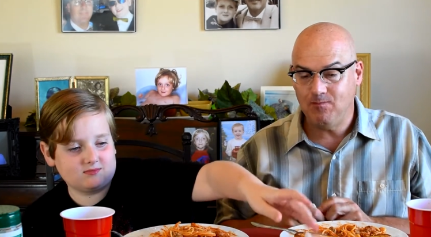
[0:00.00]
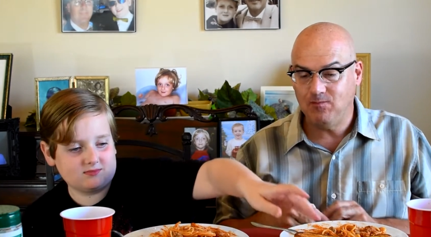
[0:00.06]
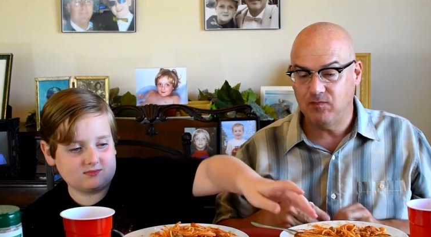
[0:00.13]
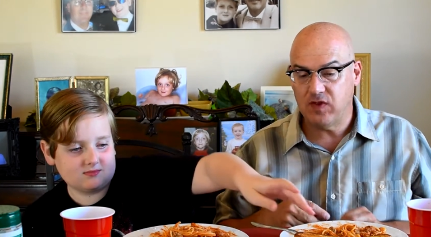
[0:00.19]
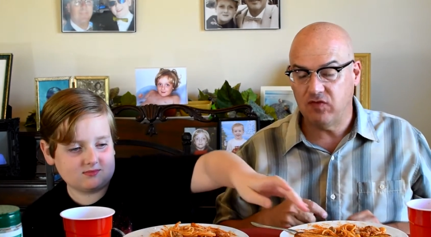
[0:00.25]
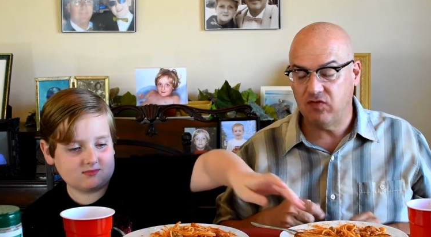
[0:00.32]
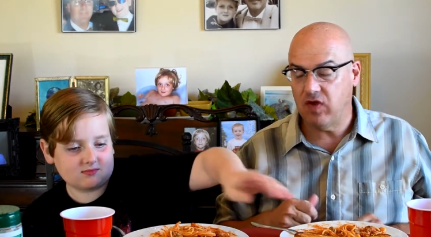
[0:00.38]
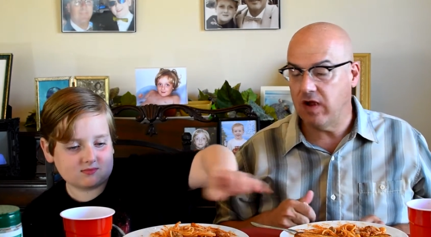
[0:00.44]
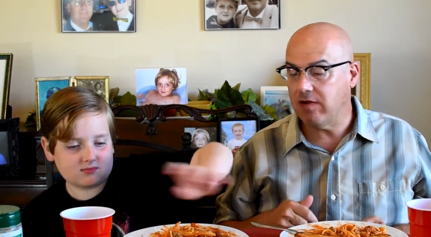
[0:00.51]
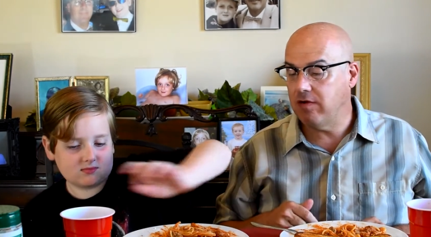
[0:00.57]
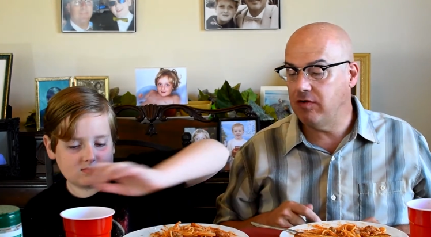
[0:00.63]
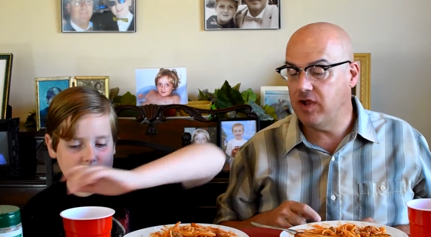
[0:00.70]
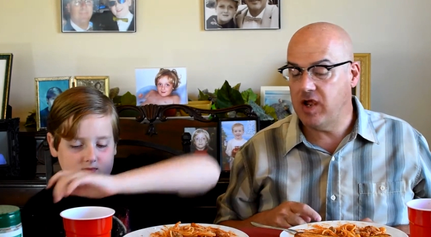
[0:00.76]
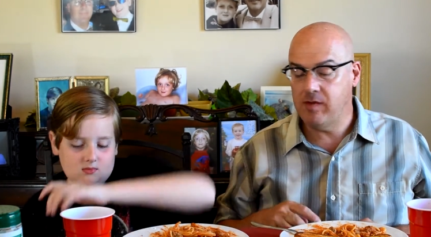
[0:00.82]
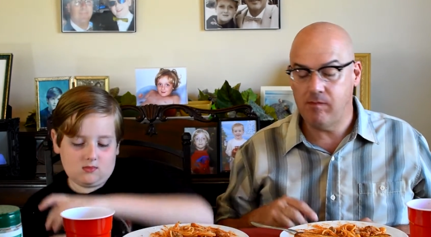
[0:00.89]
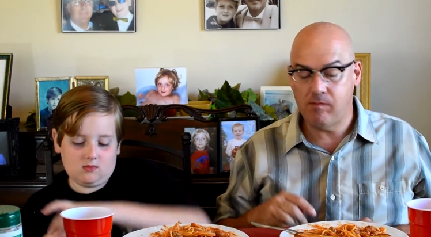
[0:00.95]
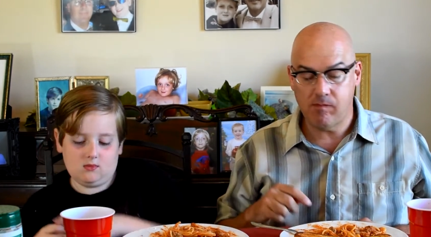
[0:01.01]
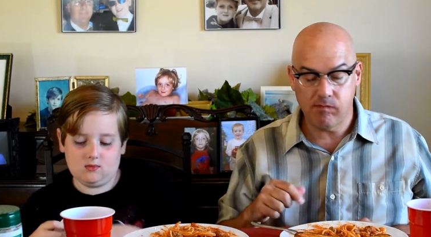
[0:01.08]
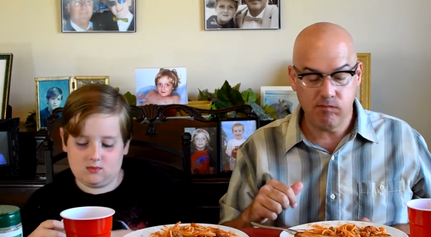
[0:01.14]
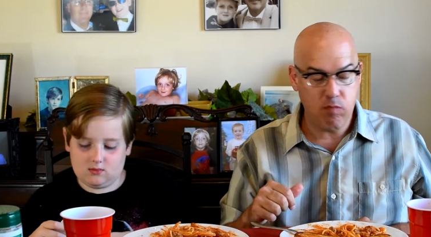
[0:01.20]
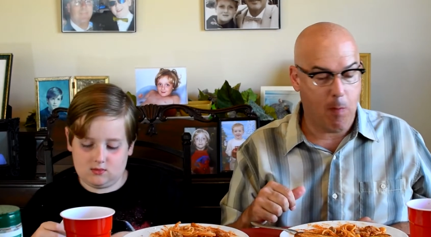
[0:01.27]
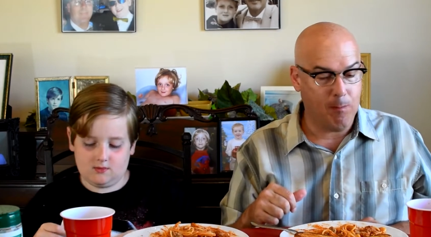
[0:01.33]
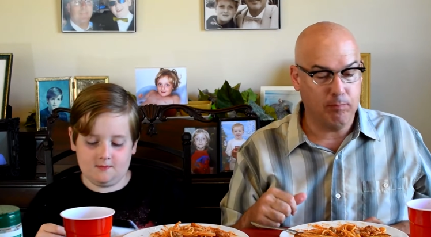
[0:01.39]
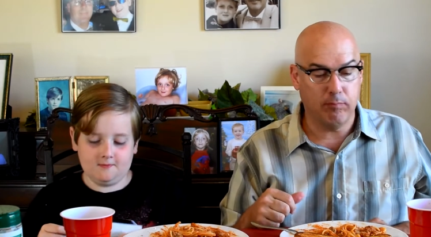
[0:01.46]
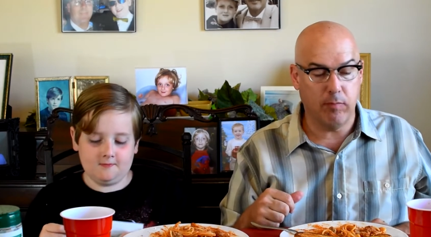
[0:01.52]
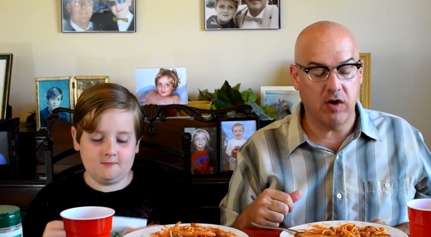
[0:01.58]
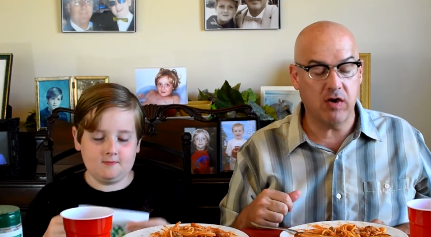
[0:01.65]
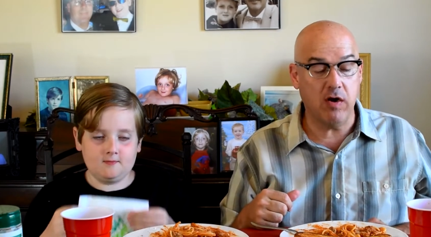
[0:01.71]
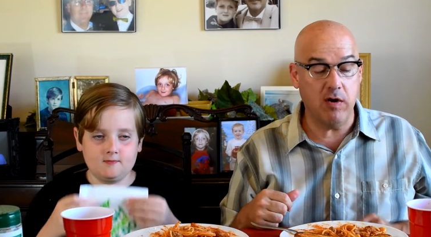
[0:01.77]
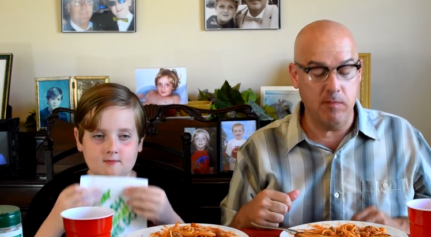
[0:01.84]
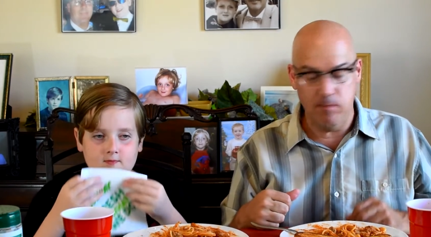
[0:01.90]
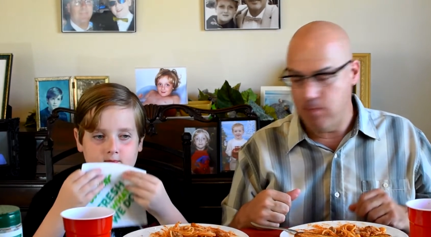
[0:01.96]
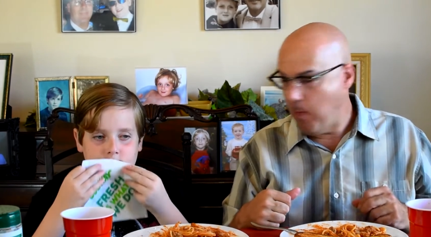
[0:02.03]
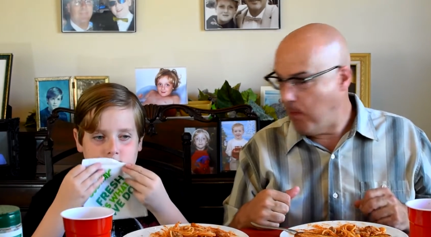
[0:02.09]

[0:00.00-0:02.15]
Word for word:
Speaker 1: That's like our name. Bugger!